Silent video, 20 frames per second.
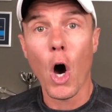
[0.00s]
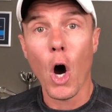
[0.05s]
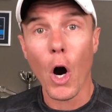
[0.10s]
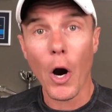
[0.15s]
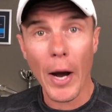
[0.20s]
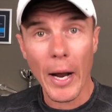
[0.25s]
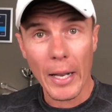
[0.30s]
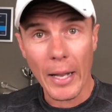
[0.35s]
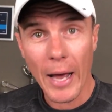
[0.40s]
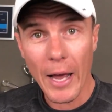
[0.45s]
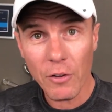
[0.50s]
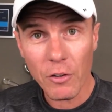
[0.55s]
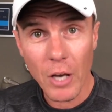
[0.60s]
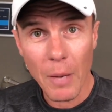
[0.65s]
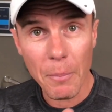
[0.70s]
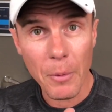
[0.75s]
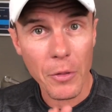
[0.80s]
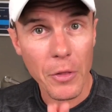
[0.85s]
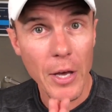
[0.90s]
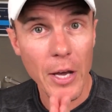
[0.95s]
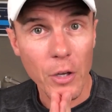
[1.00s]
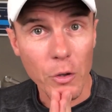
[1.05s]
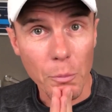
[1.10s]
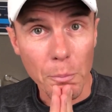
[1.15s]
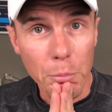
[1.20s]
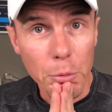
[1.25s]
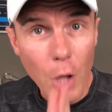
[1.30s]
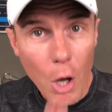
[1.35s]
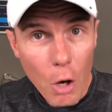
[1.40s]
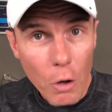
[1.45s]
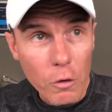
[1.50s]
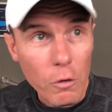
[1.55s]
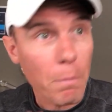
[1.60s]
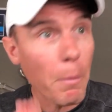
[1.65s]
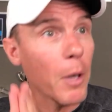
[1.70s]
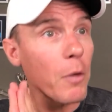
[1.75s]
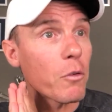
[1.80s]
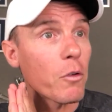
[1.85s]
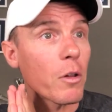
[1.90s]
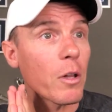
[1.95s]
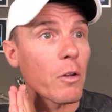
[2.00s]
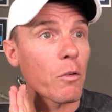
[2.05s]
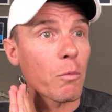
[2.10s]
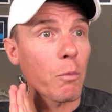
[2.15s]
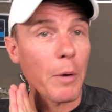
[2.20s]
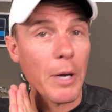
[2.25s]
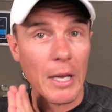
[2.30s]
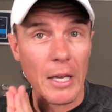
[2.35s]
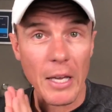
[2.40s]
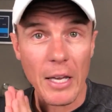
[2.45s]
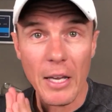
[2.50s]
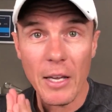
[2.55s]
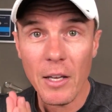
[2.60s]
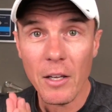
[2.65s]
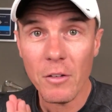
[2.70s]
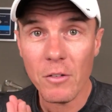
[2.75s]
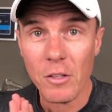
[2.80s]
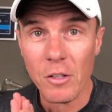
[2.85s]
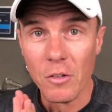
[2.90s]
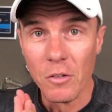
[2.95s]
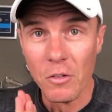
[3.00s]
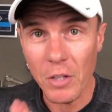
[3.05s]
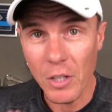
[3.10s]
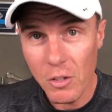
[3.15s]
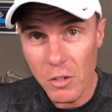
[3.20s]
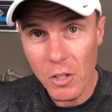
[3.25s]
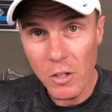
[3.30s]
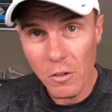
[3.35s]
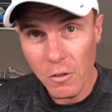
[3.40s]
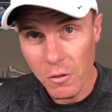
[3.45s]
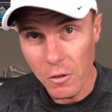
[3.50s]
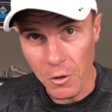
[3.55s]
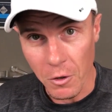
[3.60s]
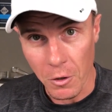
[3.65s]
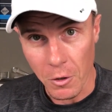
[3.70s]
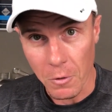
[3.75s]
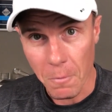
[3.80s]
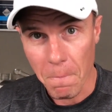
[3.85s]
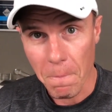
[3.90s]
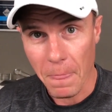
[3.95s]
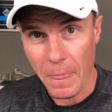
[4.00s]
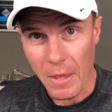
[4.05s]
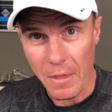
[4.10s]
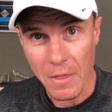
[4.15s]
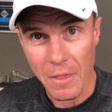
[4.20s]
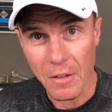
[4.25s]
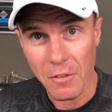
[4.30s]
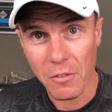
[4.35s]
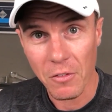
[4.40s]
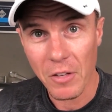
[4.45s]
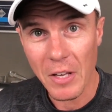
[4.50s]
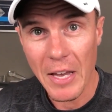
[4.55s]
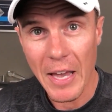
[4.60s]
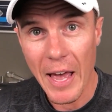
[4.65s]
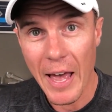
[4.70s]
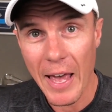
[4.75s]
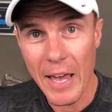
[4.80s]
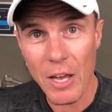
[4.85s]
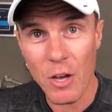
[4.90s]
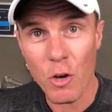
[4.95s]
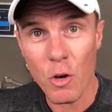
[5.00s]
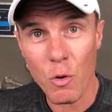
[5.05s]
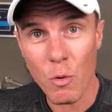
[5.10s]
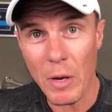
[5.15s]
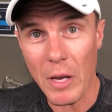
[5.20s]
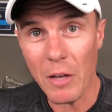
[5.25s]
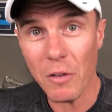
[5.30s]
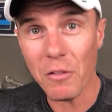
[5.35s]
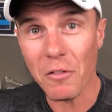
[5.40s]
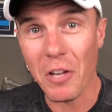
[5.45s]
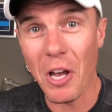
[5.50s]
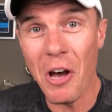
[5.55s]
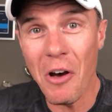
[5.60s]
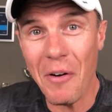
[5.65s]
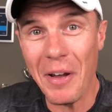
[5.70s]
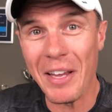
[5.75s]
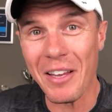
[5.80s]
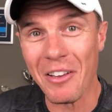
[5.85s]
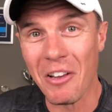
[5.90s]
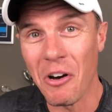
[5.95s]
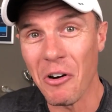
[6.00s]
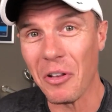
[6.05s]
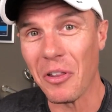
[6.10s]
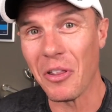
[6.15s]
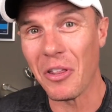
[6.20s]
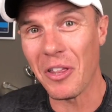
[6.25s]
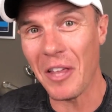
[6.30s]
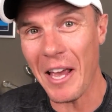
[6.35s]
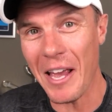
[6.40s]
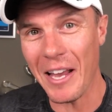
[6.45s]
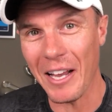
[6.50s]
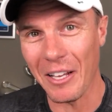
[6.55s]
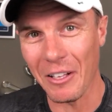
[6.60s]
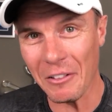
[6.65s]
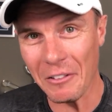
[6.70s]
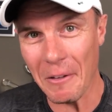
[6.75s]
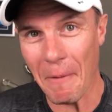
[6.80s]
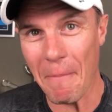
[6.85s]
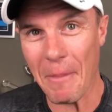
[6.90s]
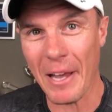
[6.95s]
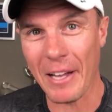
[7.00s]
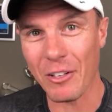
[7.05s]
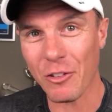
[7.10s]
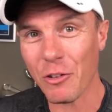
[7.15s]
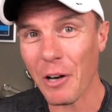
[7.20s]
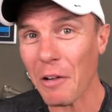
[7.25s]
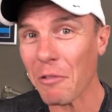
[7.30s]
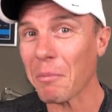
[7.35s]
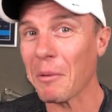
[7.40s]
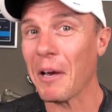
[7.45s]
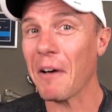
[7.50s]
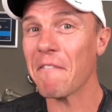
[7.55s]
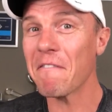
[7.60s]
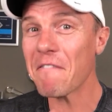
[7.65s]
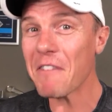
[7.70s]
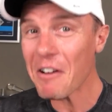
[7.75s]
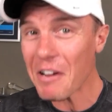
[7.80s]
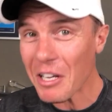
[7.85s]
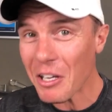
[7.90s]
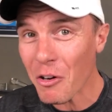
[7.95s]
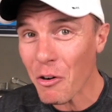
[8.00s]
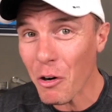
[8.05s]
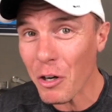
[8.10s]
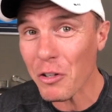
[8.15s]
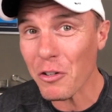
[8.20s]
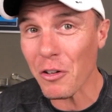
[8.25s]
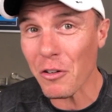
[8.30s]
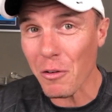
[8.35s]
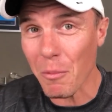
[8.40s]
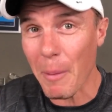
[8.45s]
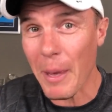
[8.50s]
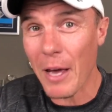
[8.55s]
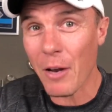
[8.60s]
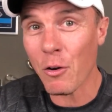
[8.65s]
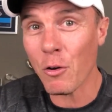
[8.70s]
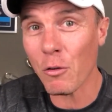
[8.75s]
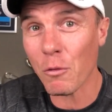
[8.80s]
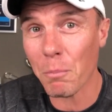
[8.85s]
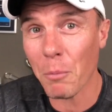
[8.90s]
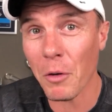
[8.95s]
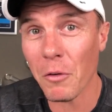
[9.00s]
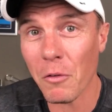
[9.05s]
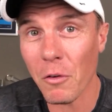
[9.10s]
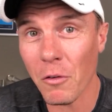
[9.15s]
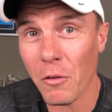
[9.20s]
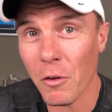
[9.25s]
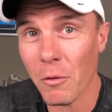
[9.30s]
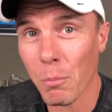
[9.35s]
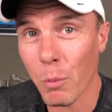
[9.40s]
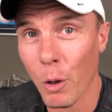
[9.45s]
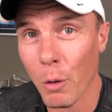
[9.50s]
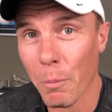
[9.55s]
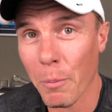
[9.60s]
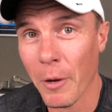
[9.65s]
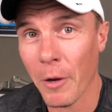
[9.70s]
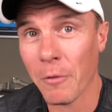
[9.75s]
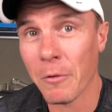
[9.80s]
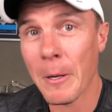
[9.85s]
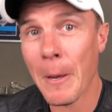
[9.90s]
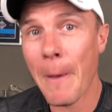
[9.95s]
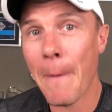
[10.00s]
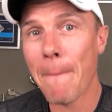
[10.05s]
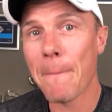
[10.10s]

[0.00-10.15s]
All right, last couple of things. Blog sponsor this week is DigiCert, the CA who is doing good things. And trust me, I'm very cautious about who sponsors this blog post.